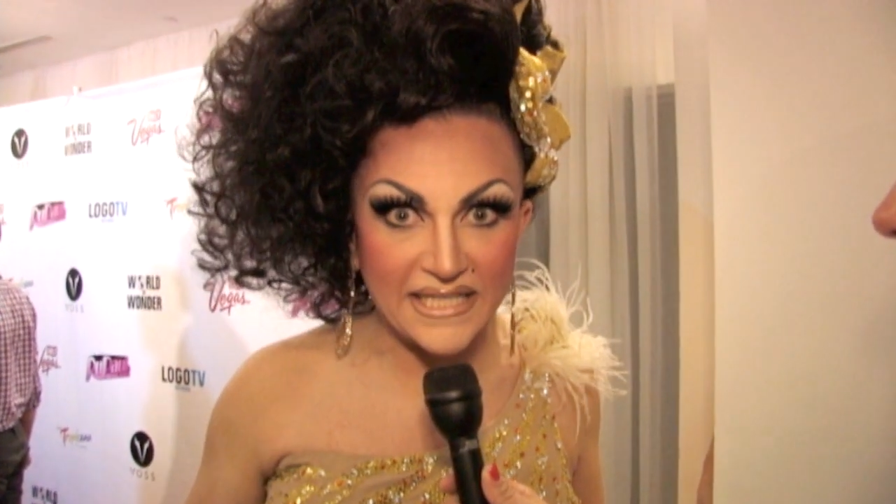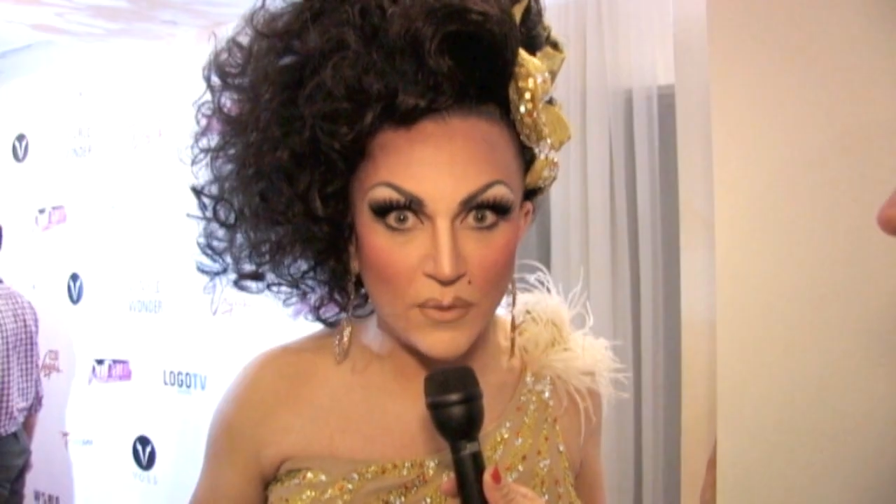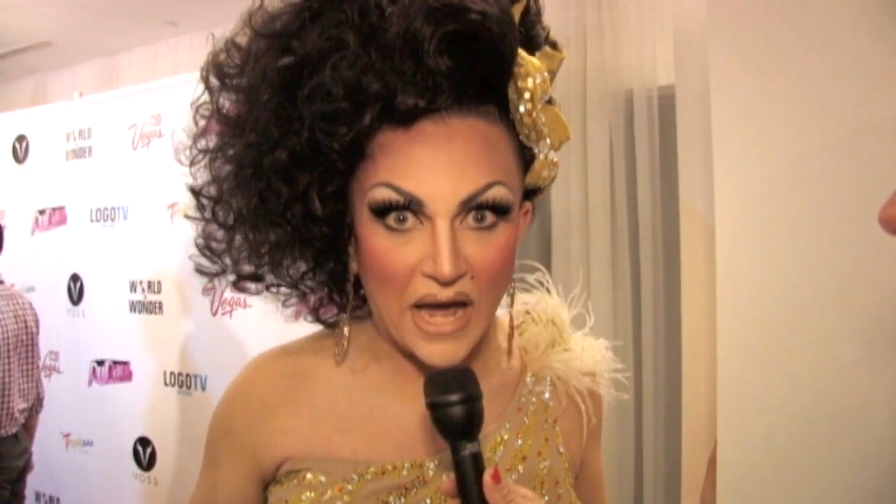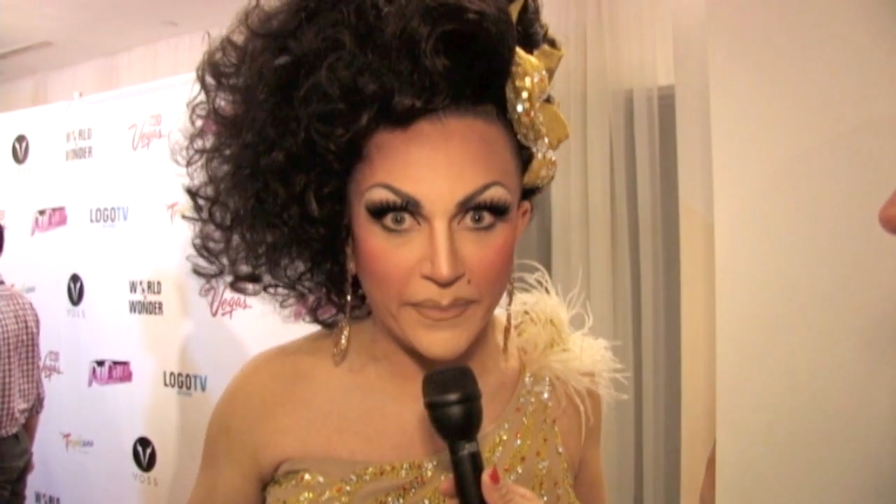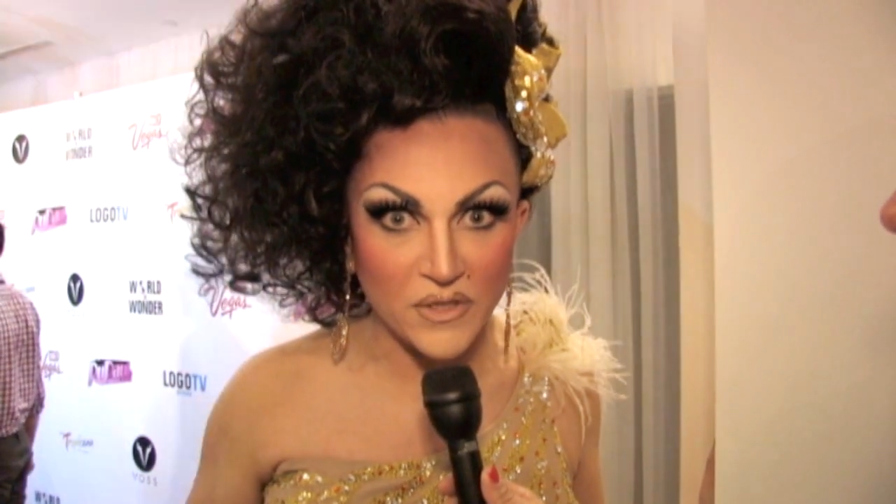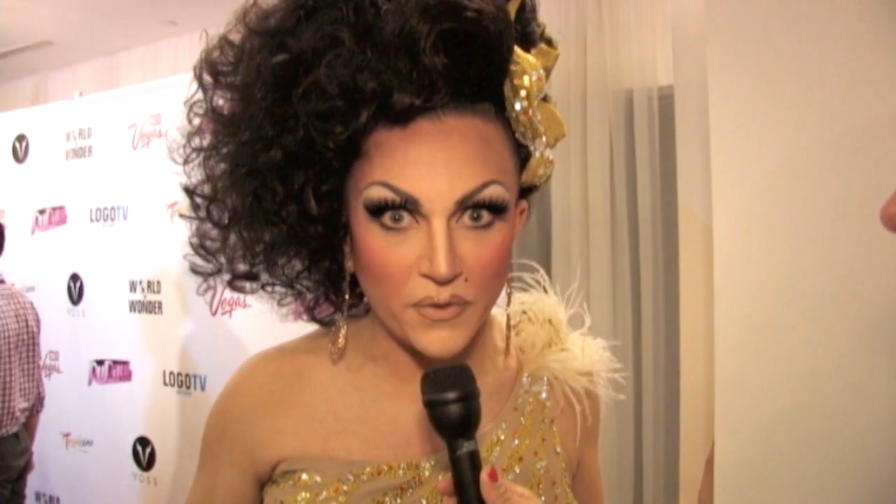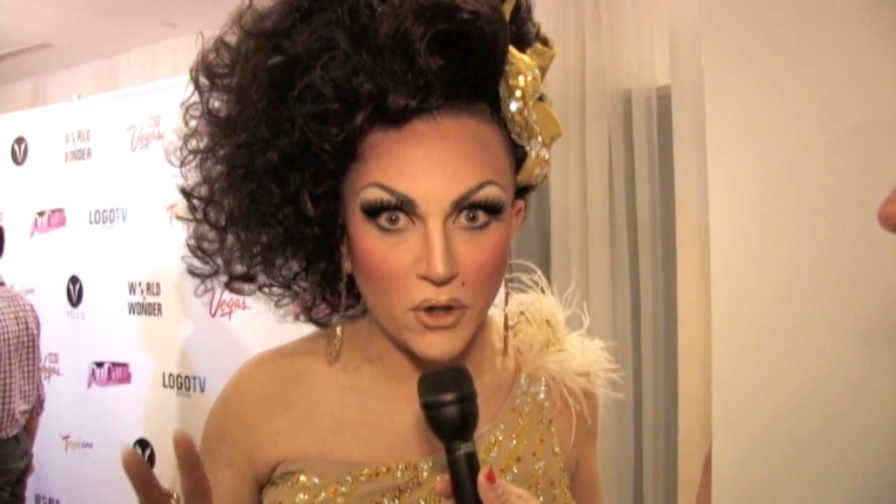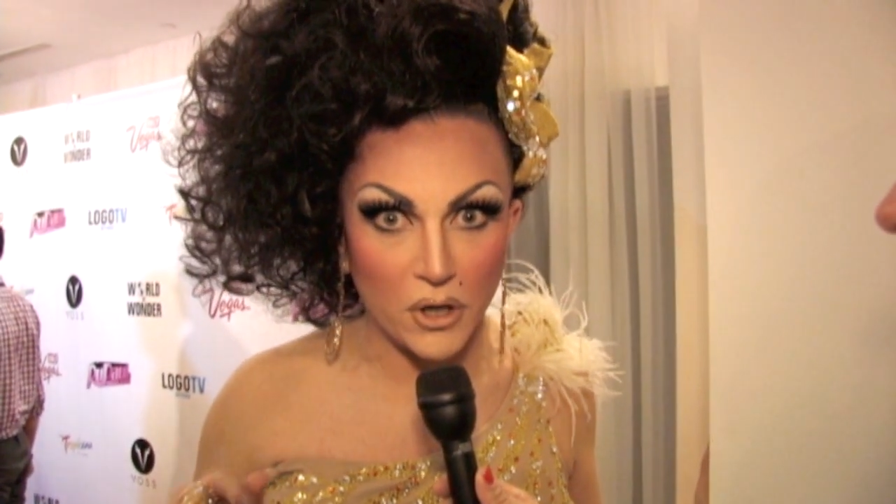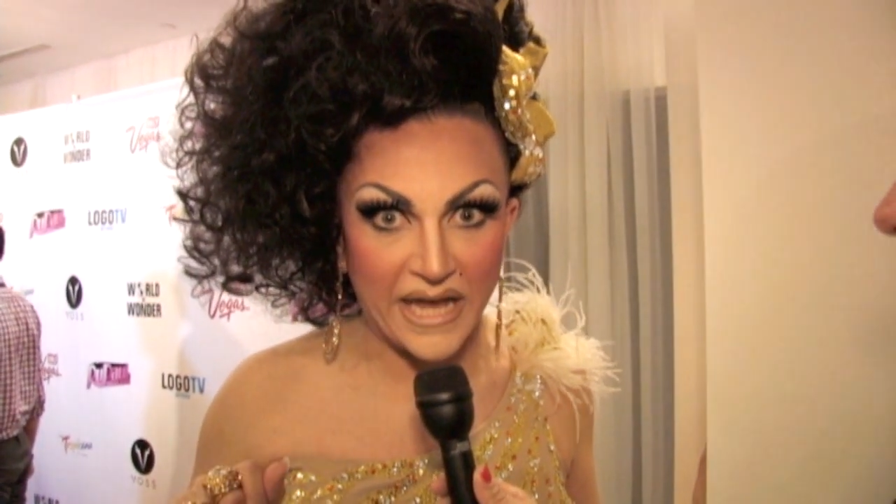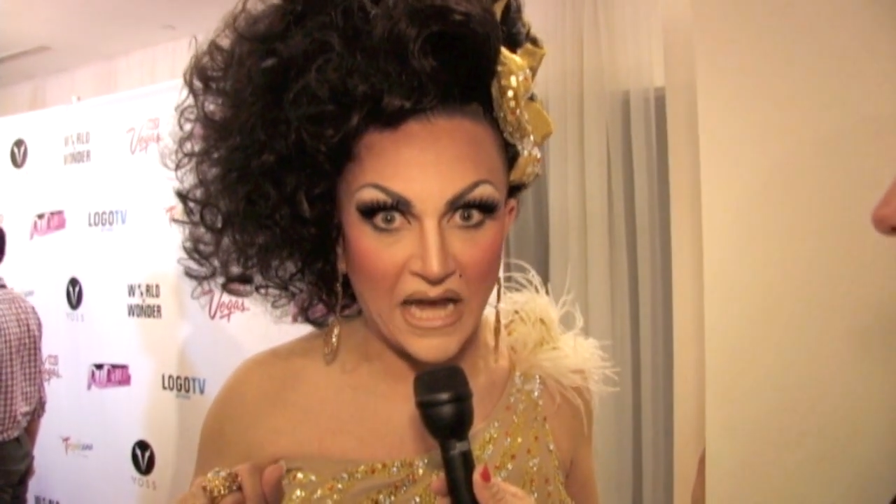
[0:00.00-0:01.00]
see what happens with
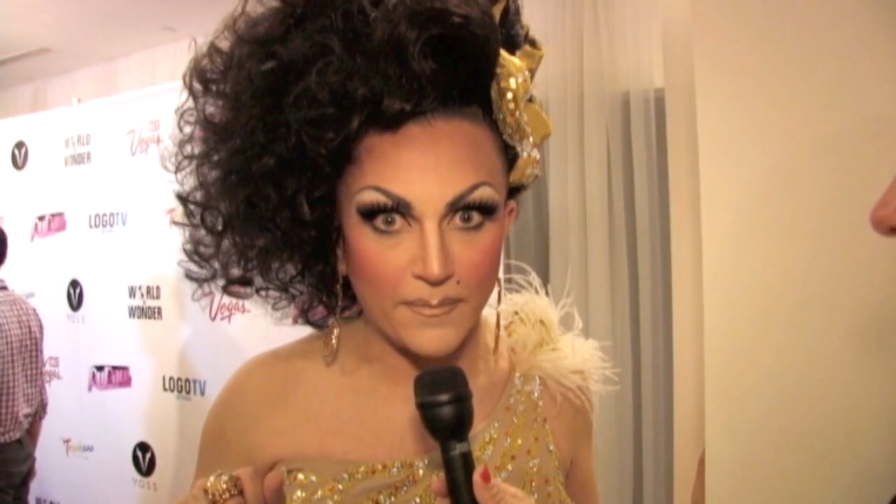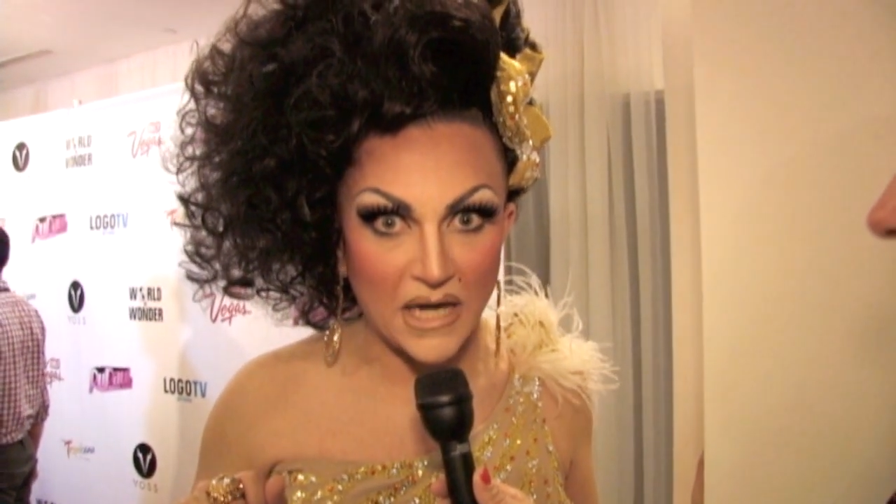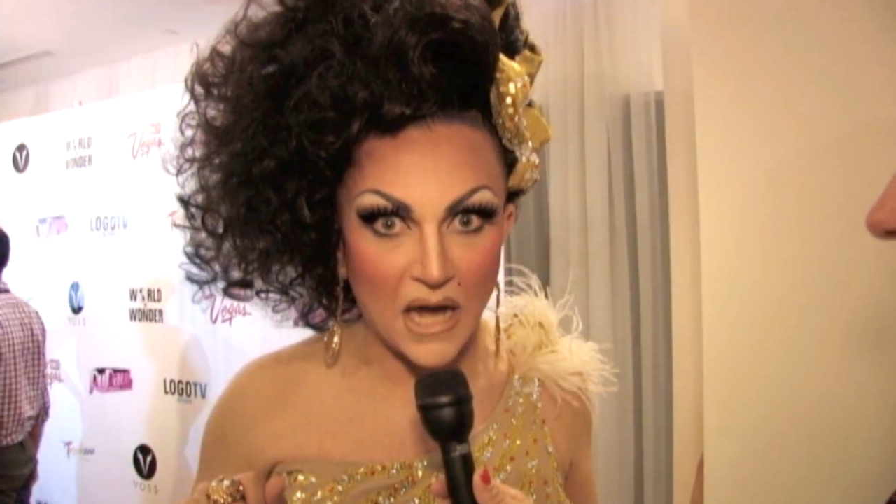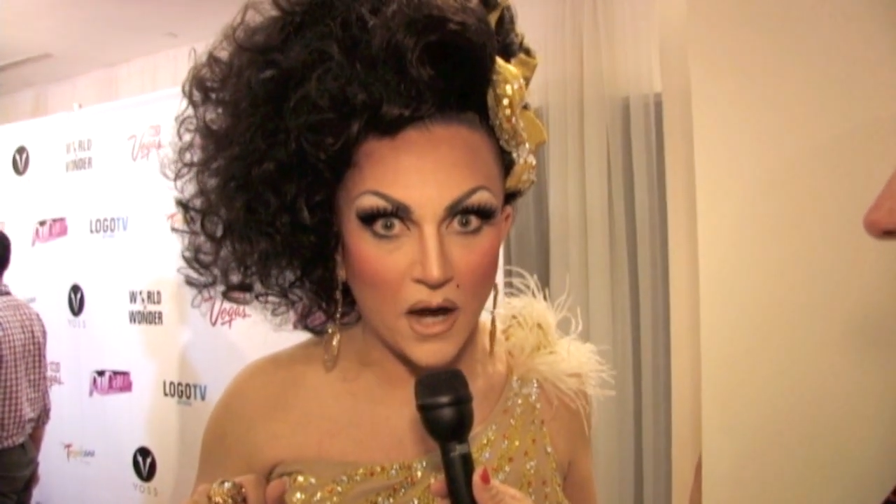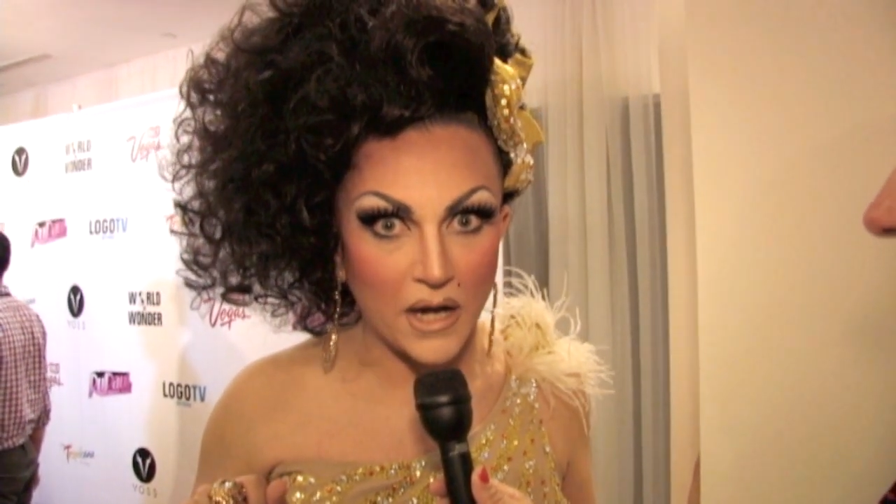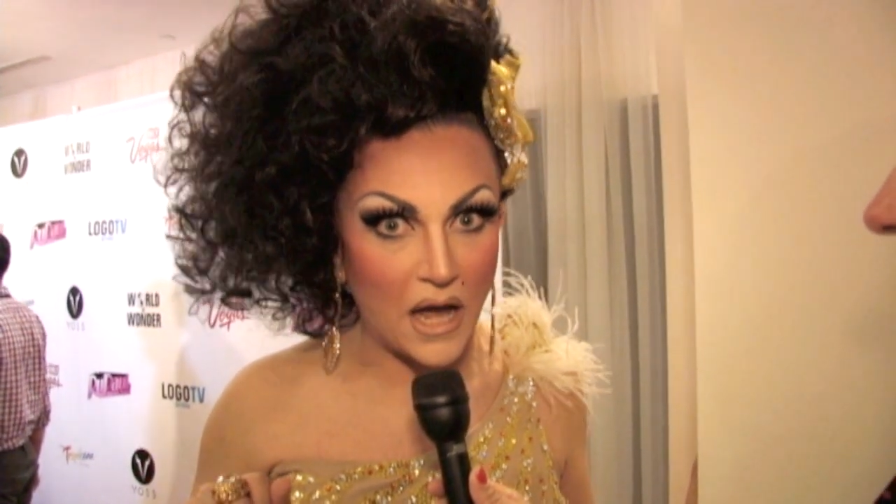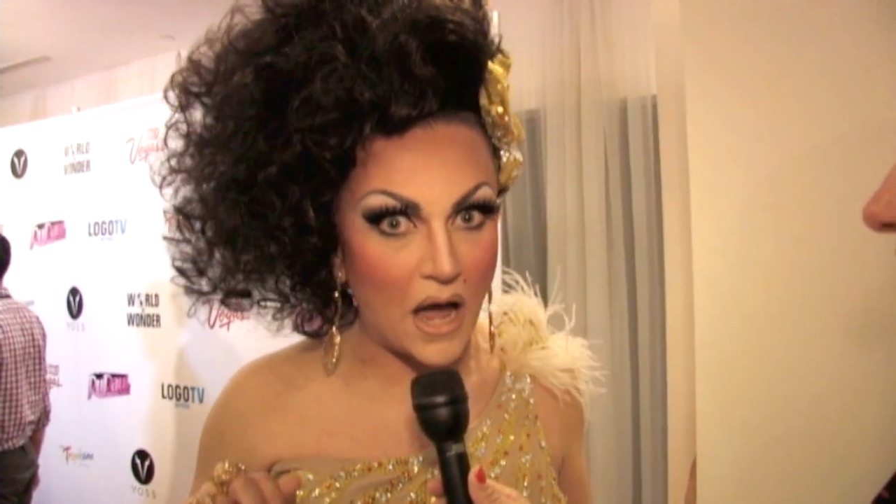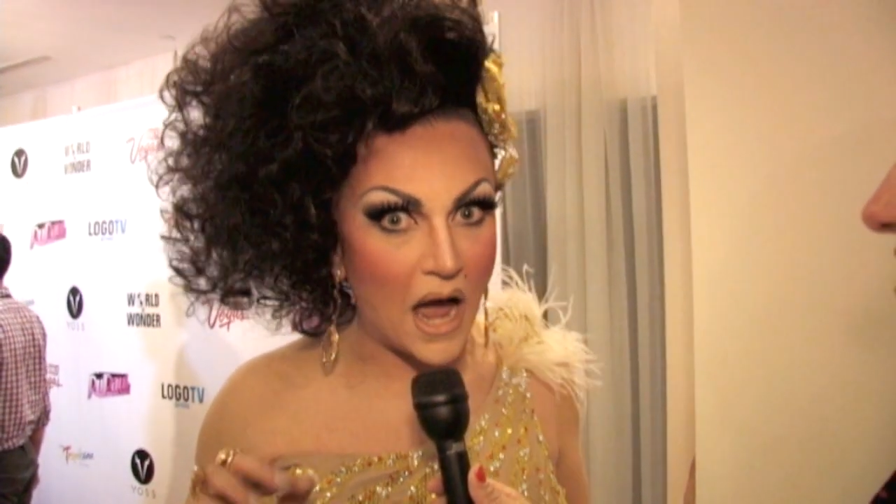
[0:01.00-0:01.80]
Hurricane Bianca.